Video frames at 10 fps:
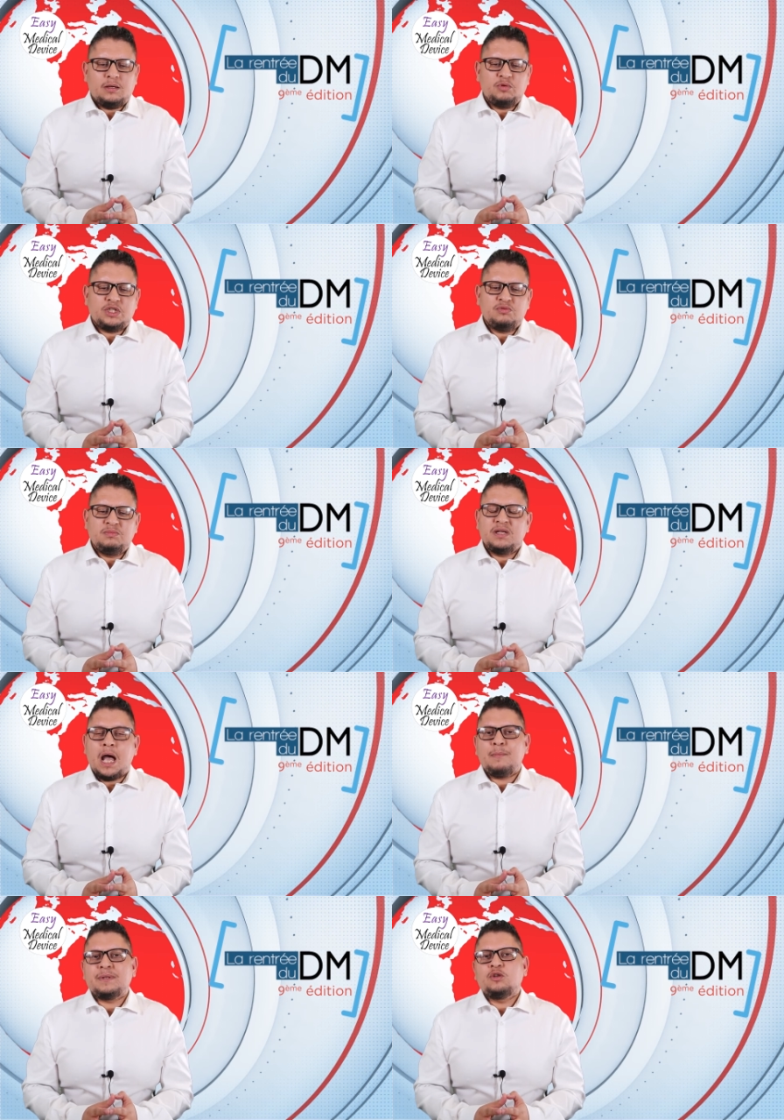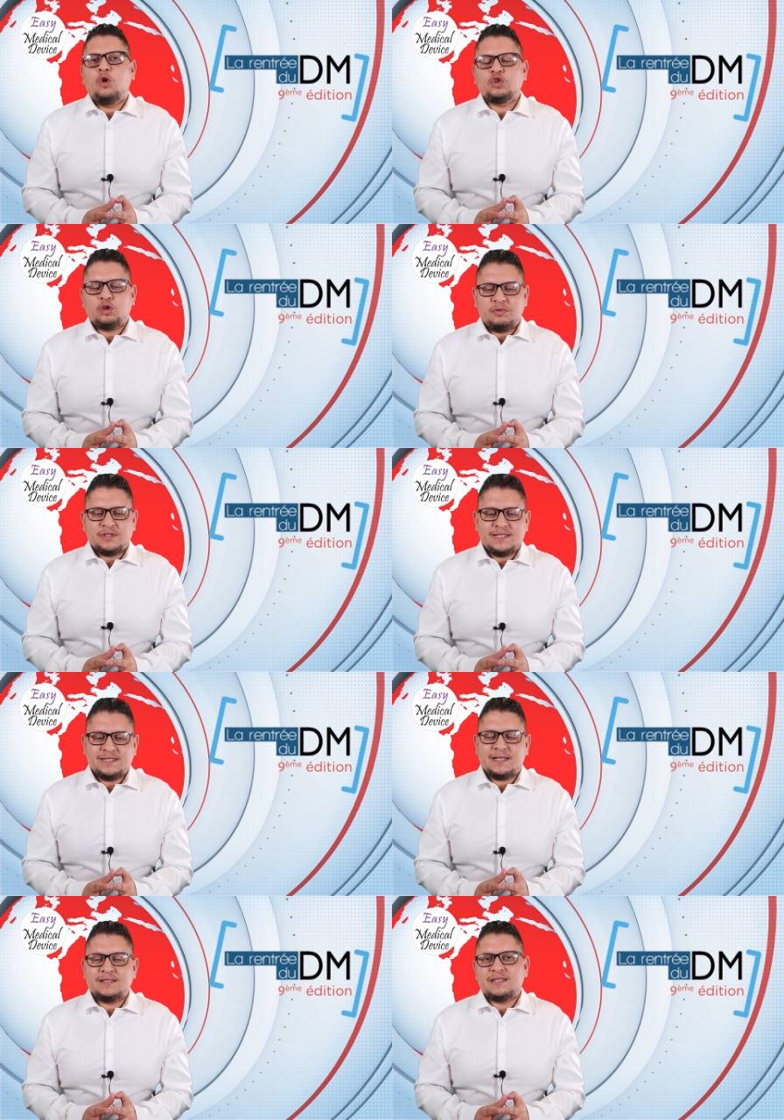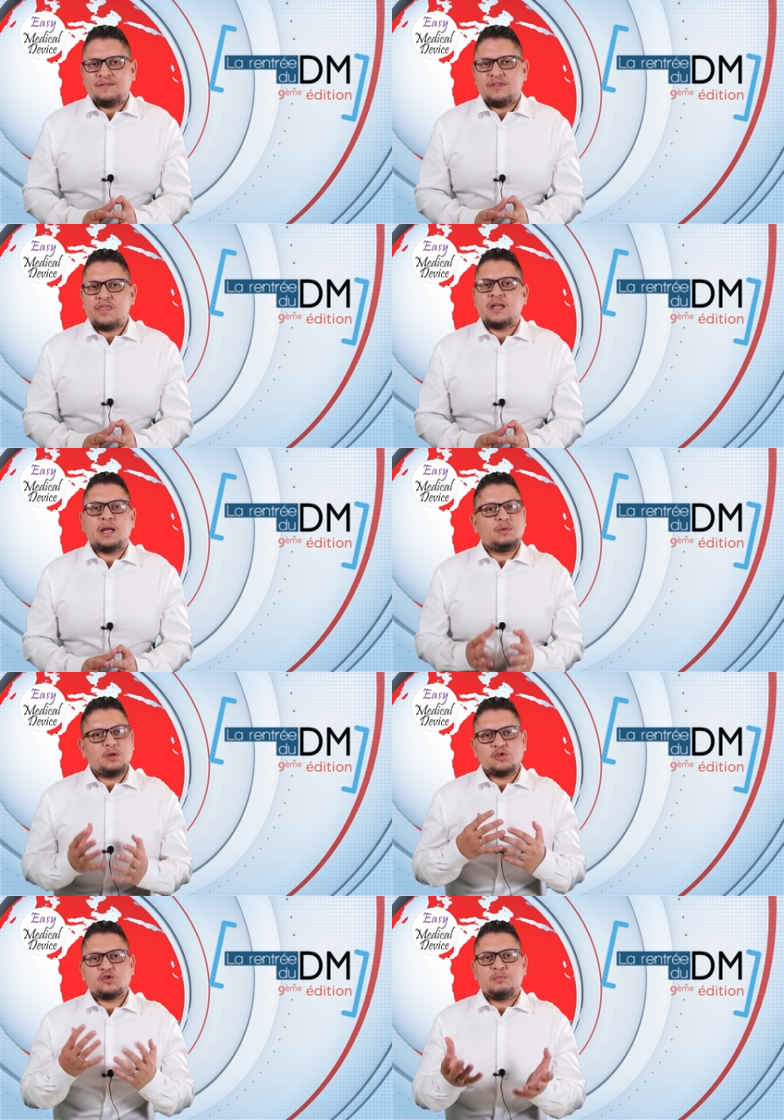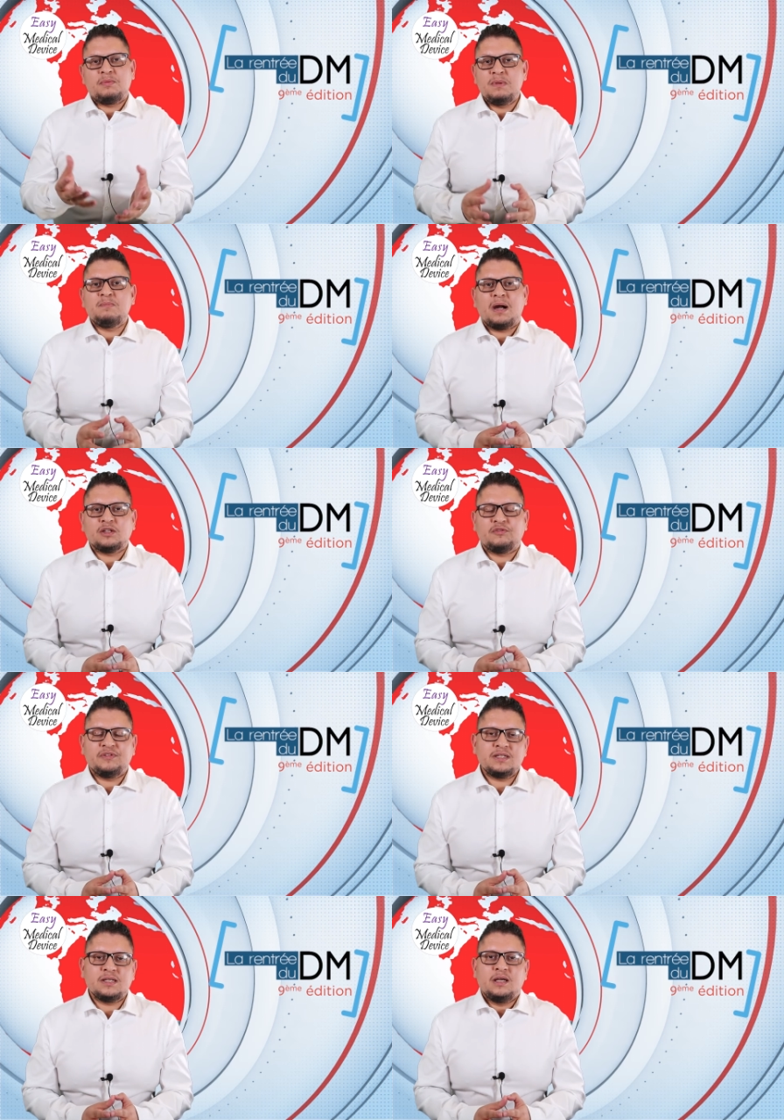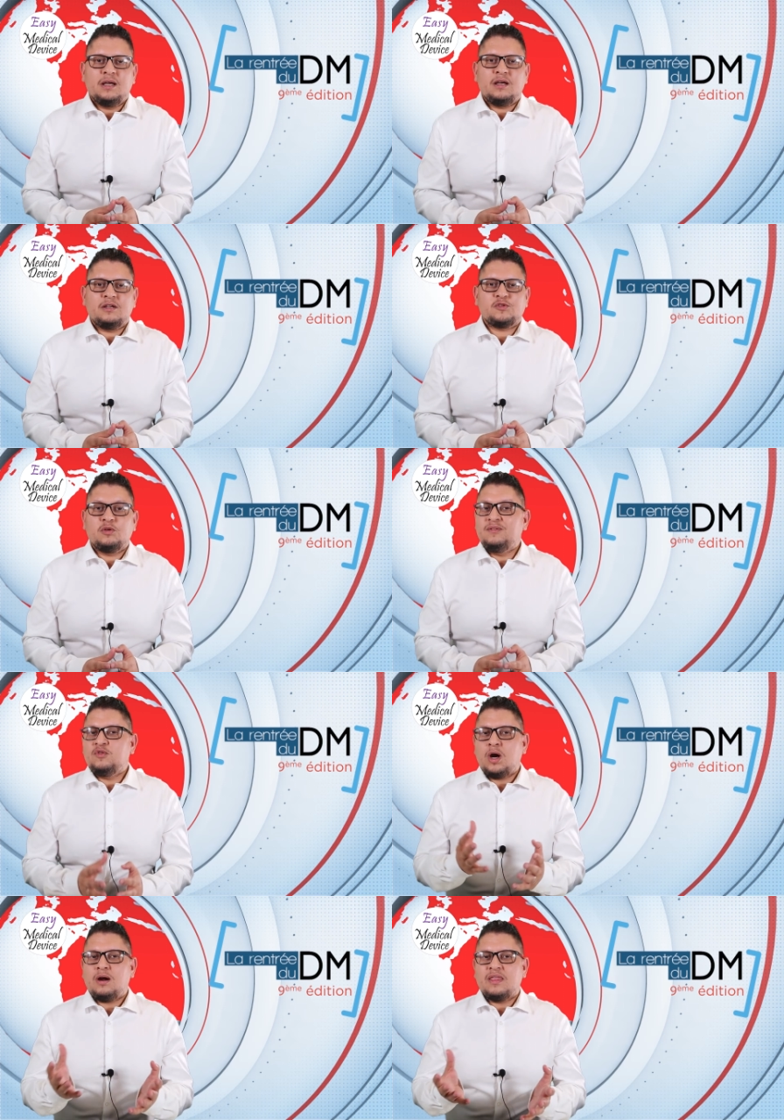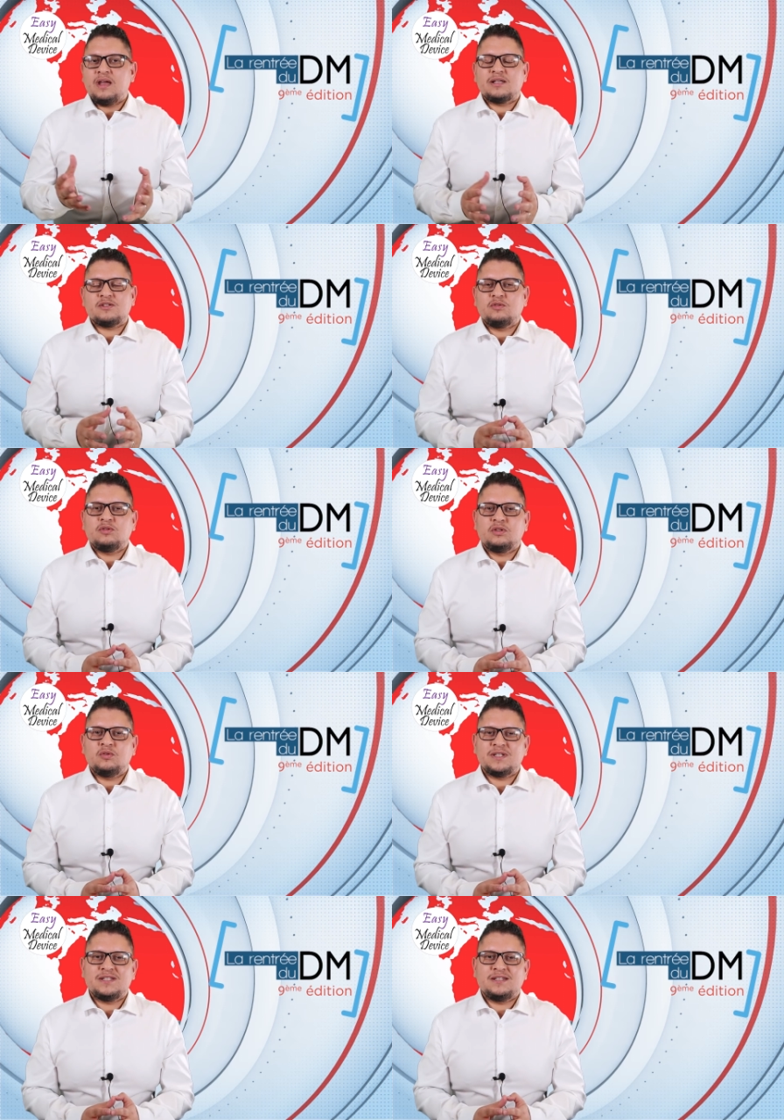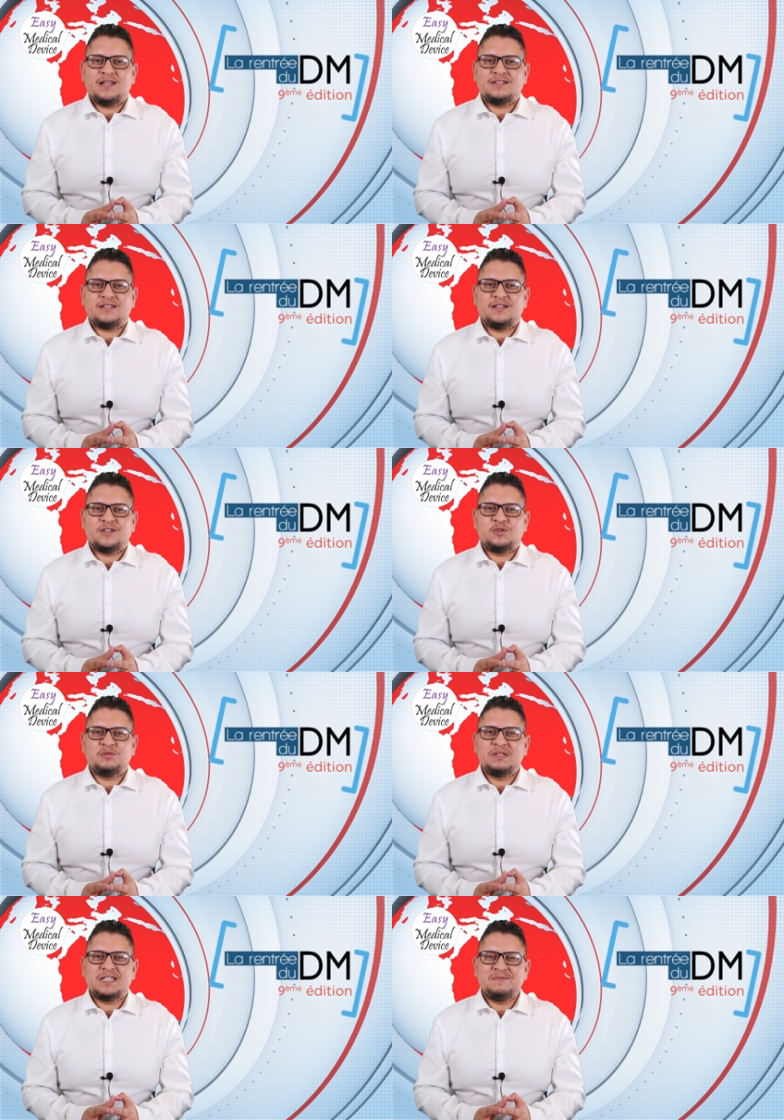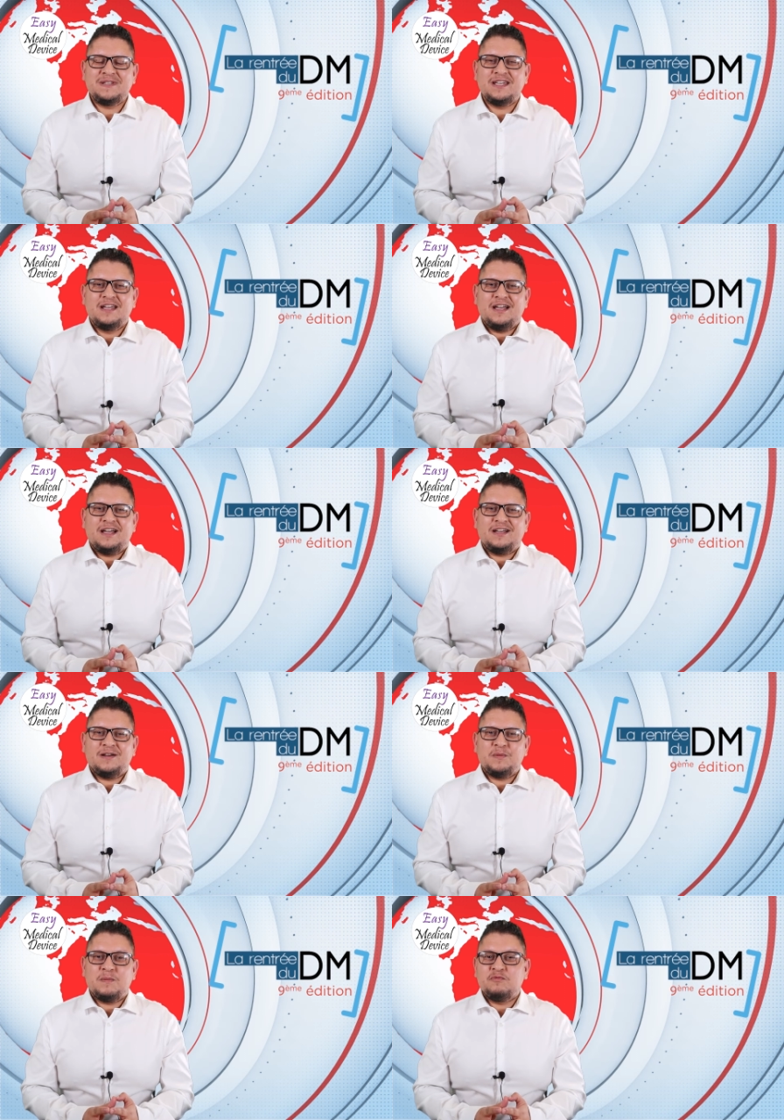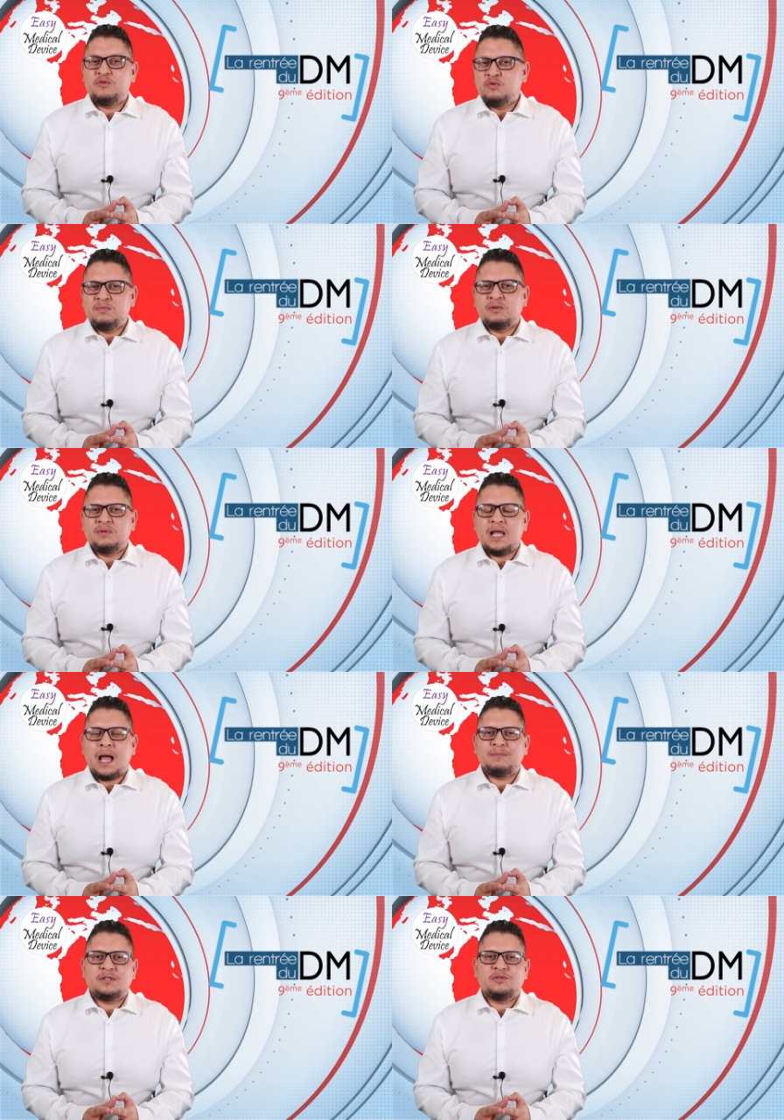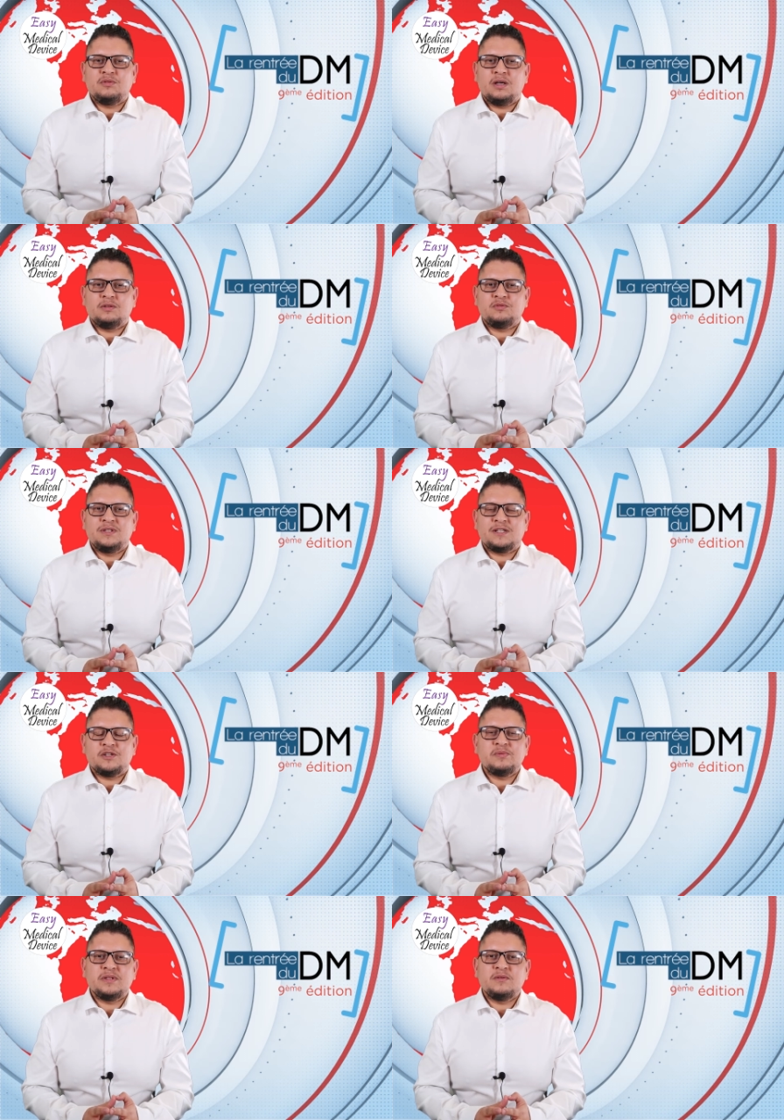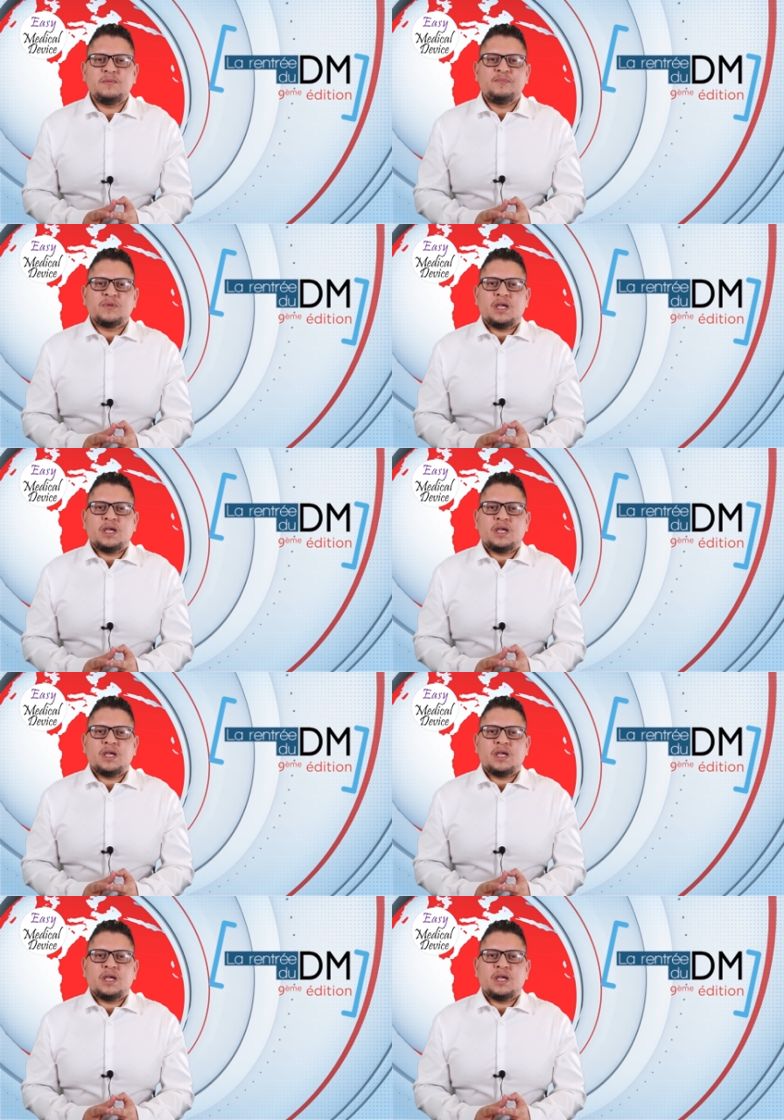which will be happening October 6th and 7th, and I will also be part of it. so if you are there, so don't hesitate to meet me. we will be really happy to to discuss with you.